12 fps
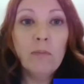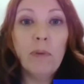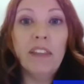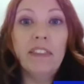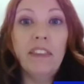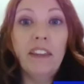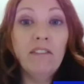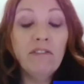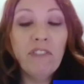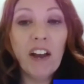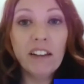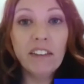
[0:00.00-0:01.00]
but in
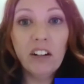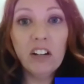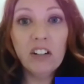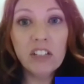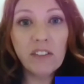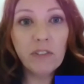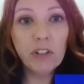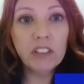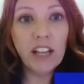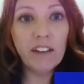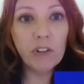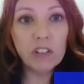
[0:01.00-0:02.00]
fact, there are several
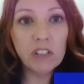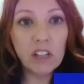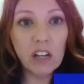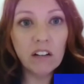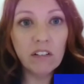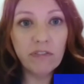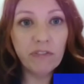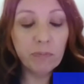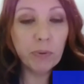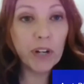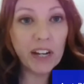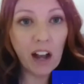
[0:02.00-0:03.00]
levels of
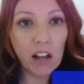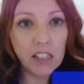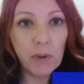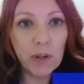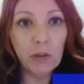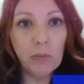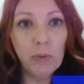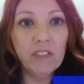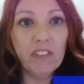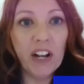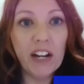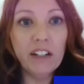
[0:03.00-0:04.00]
pre-hospital
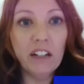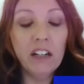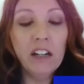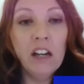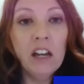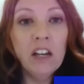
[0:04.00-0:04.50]
provider.